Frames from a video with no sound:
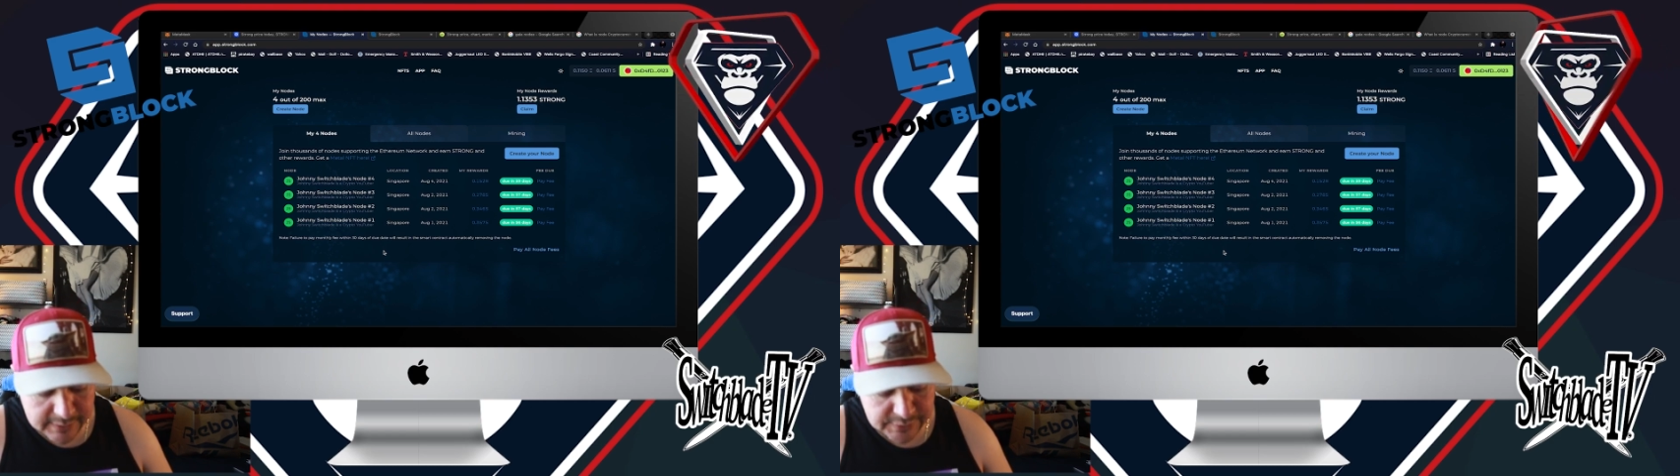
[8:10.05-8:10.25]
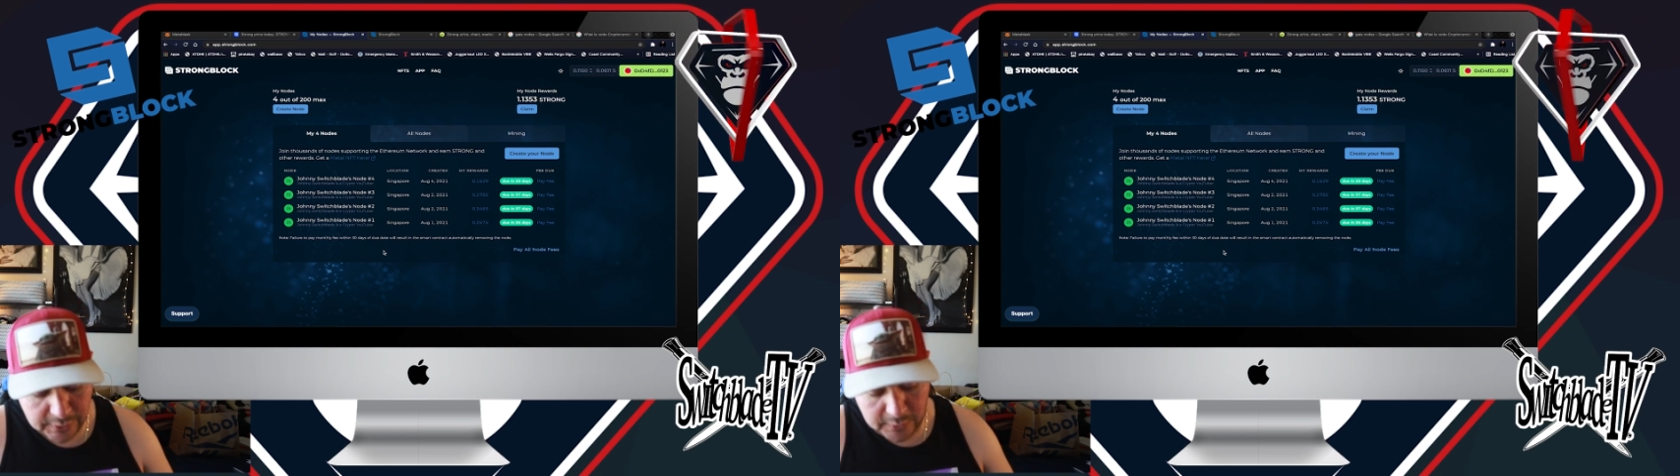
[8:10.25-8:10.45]

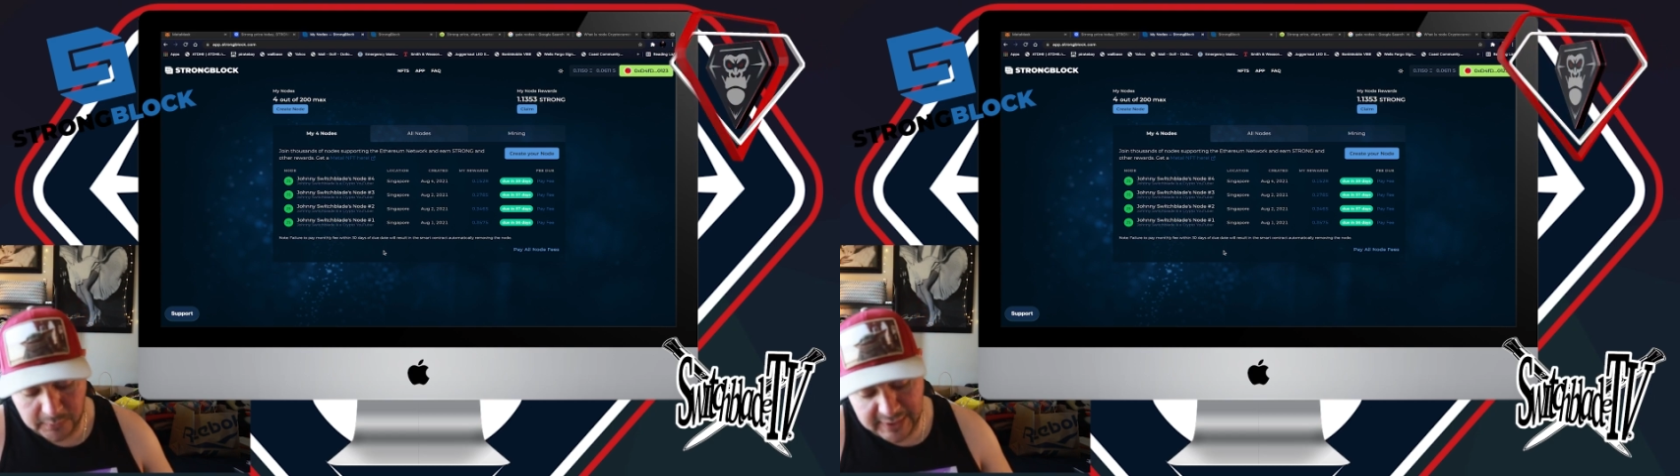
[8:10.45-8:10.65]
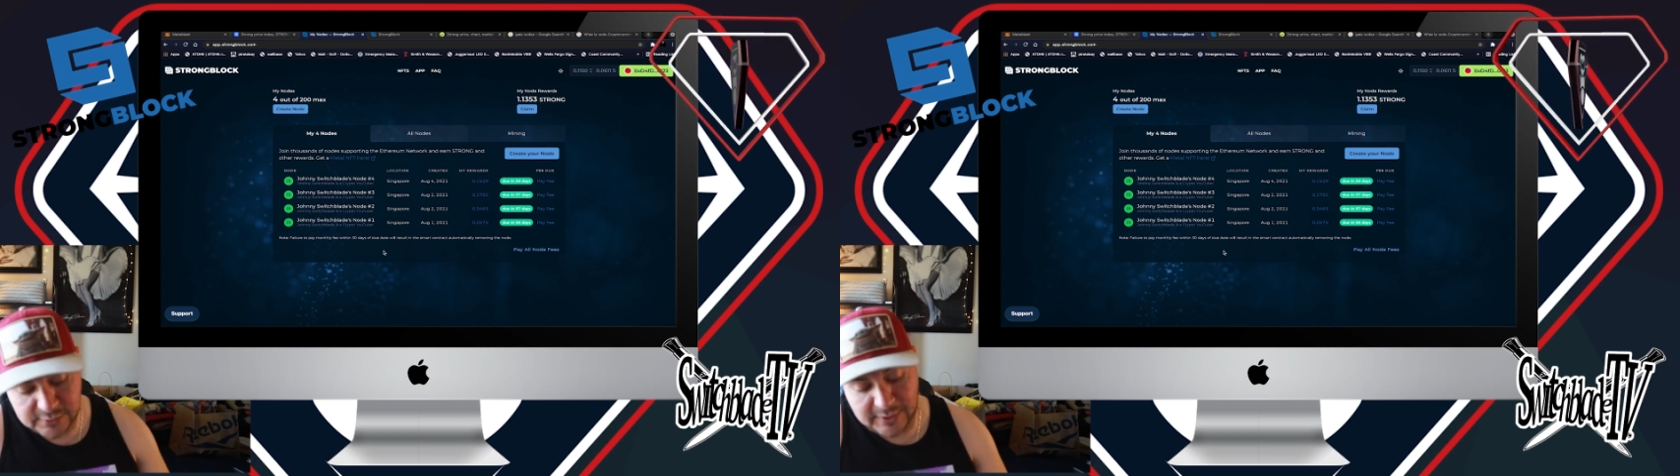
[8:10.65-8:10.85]

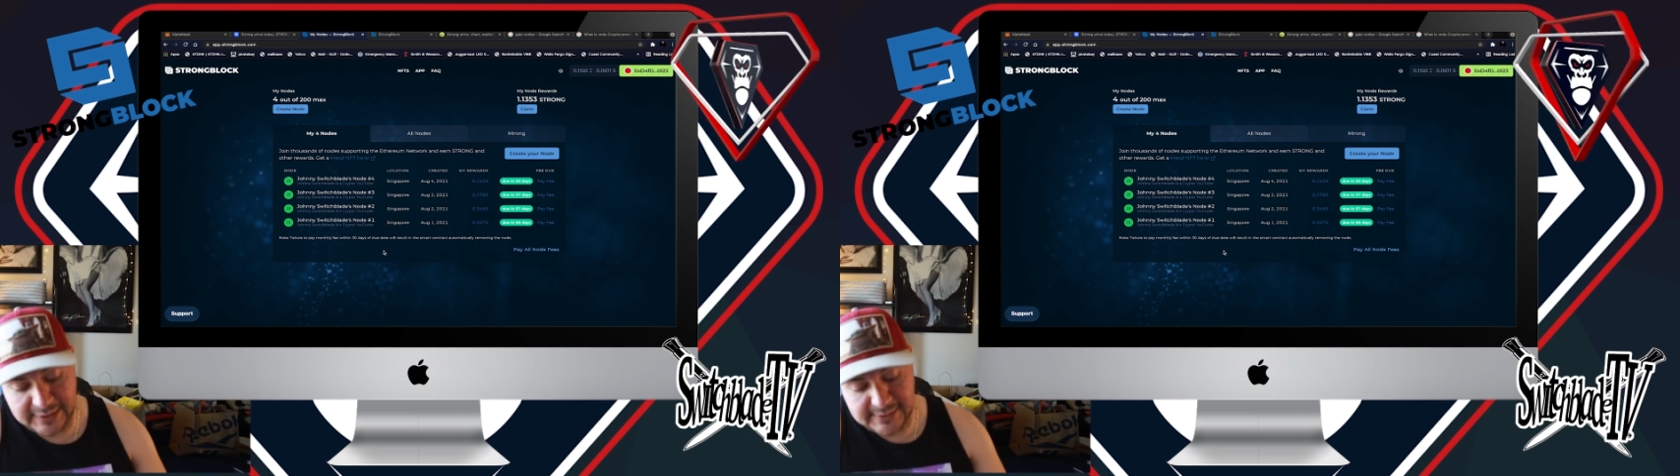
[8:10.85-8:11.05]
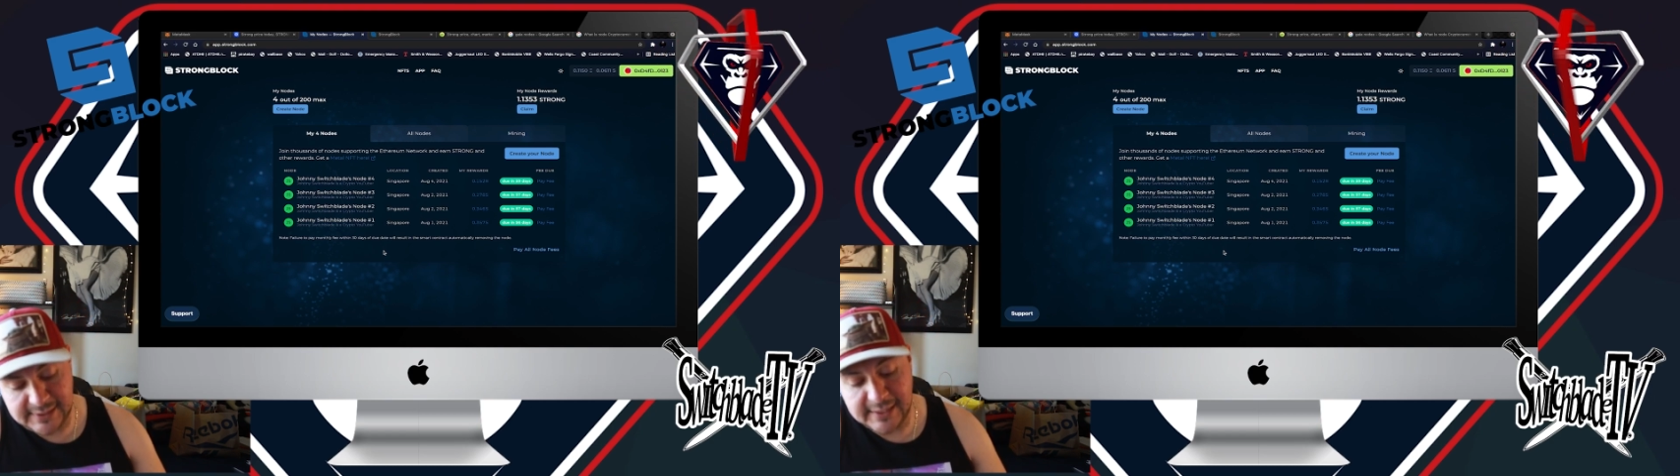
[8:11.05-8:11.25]
So that's why
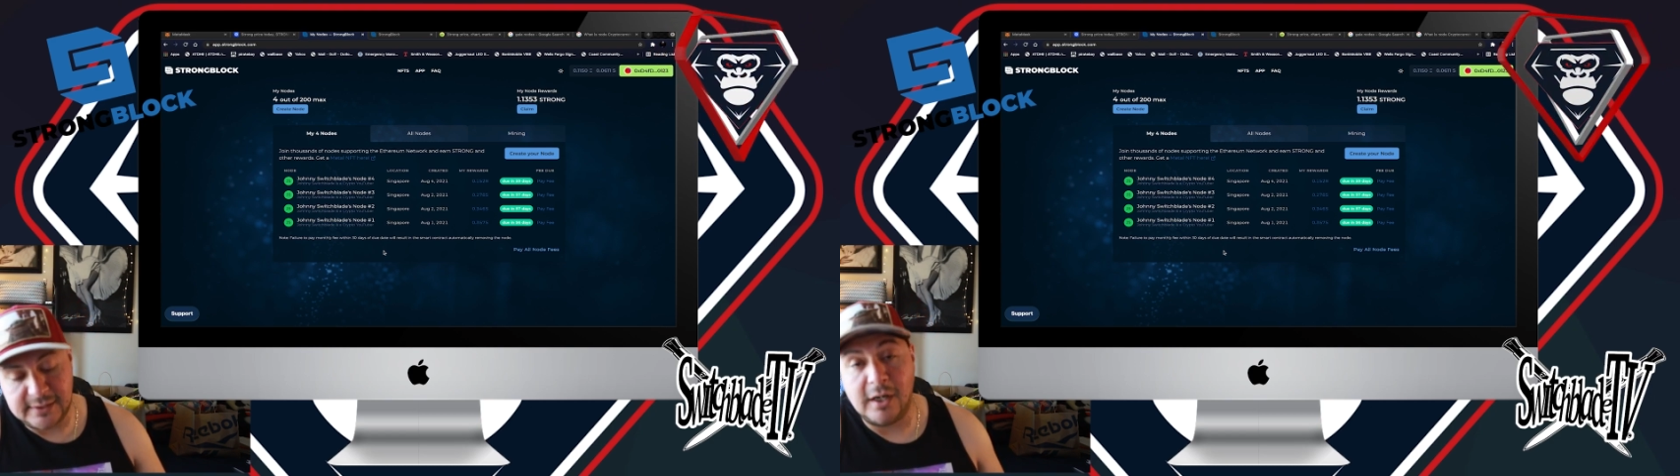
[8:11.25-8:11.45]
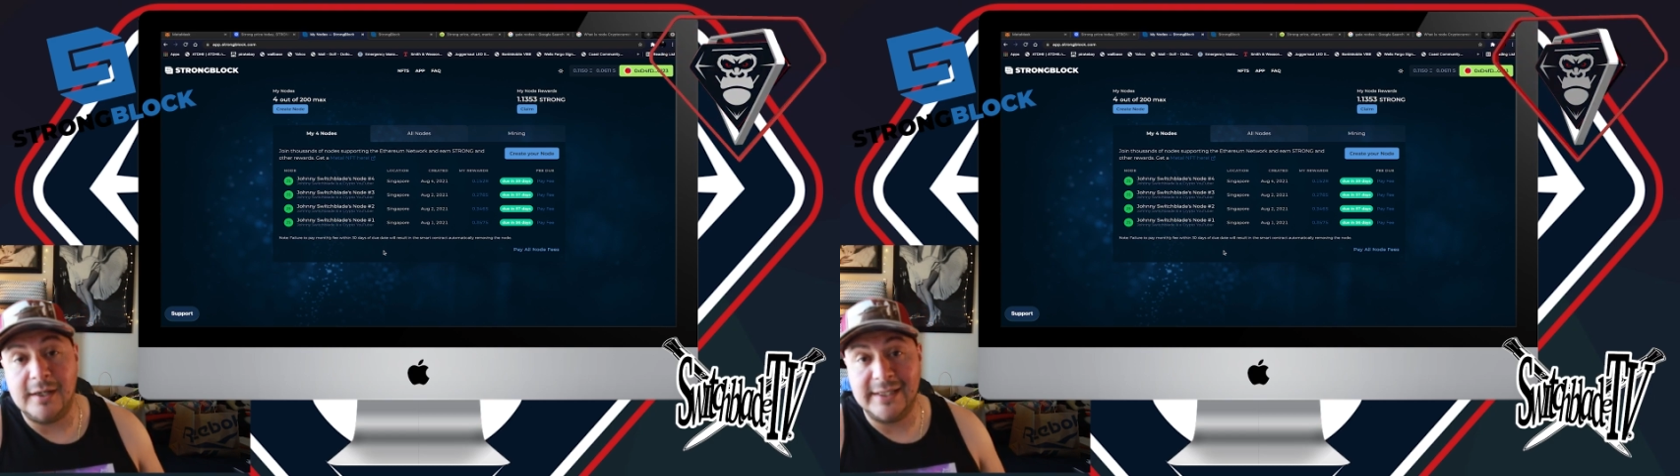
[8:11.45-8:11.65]
it
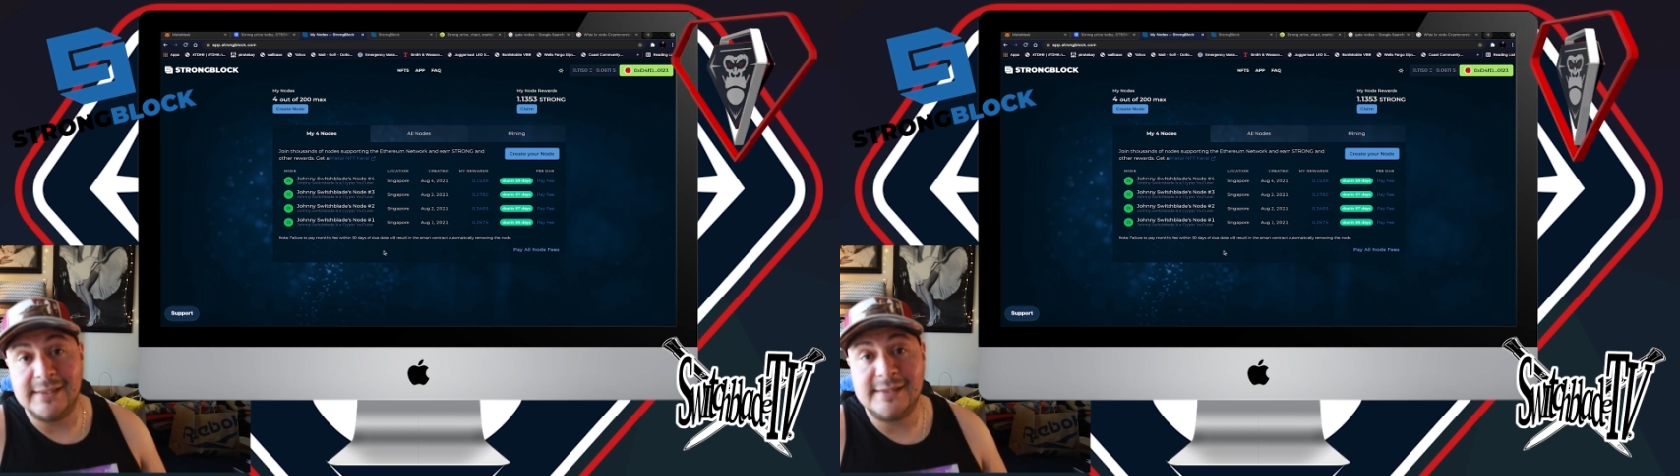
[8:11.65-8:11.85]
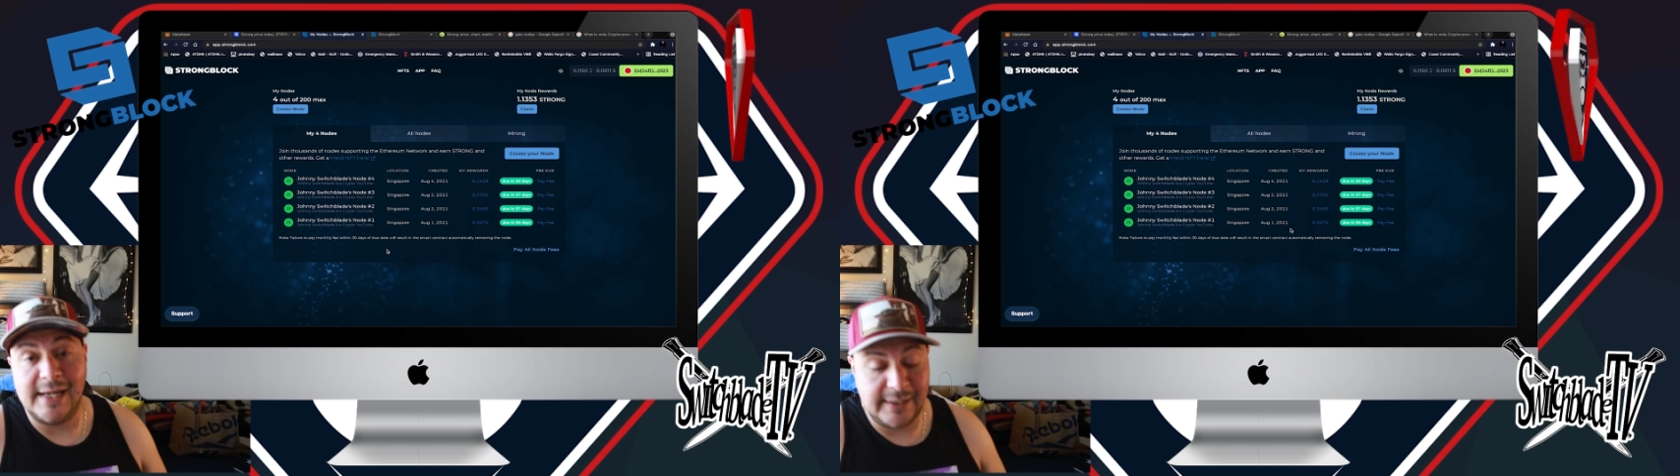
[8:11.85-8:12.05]
says
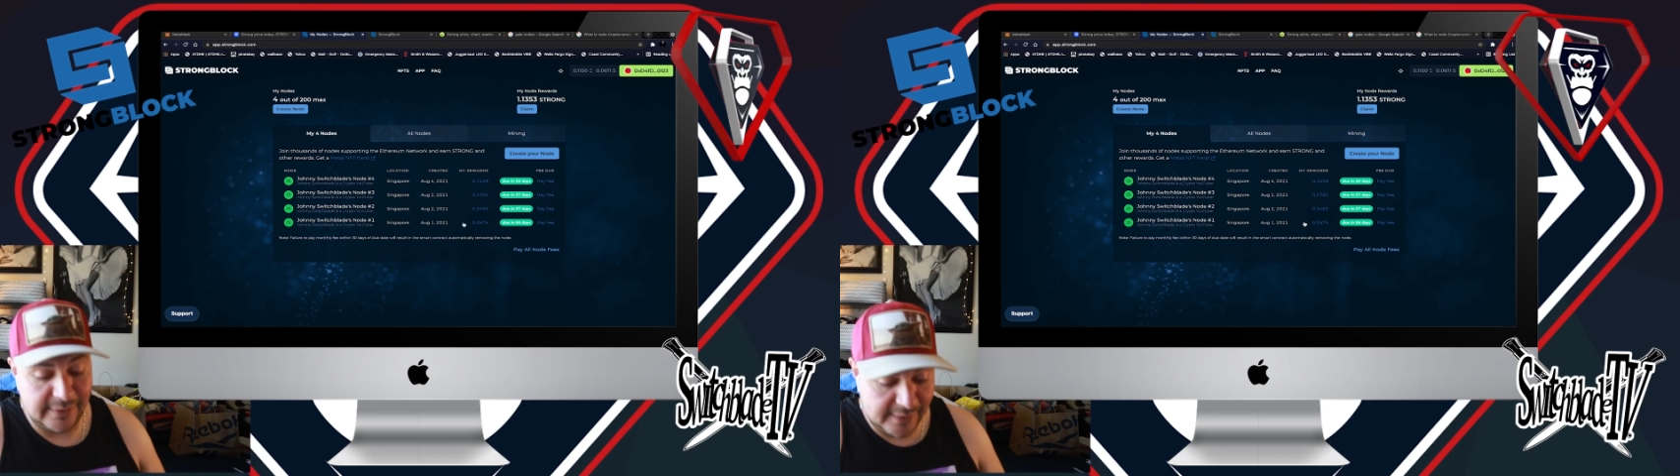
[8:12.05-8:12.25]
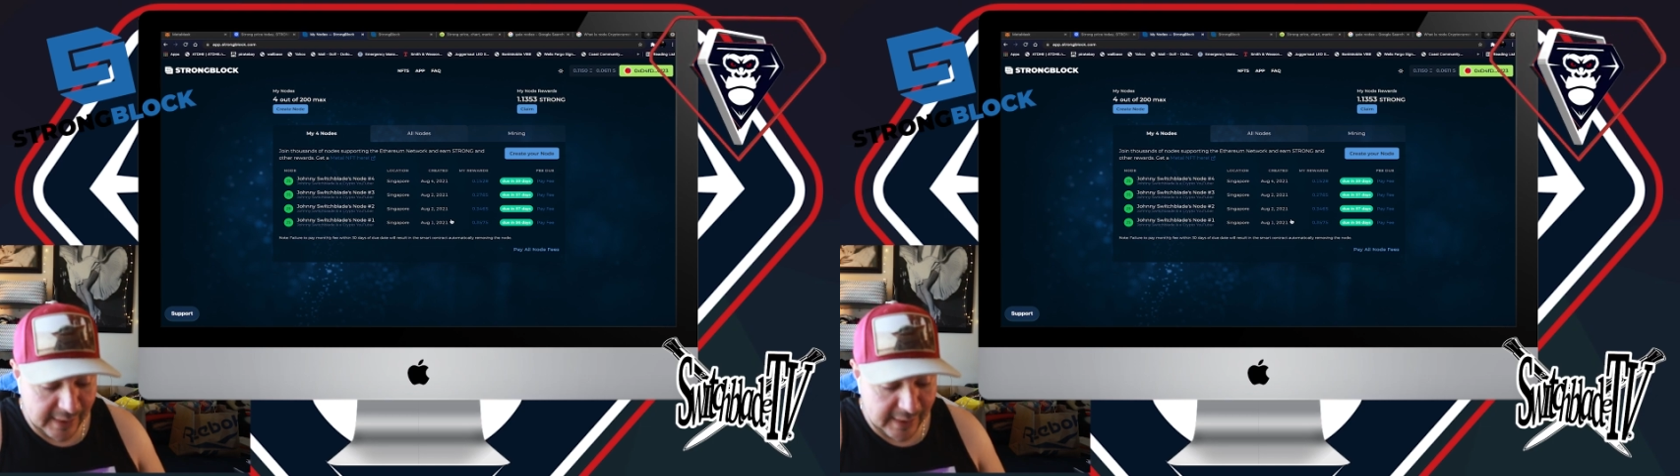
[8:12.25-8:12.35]
August 2nd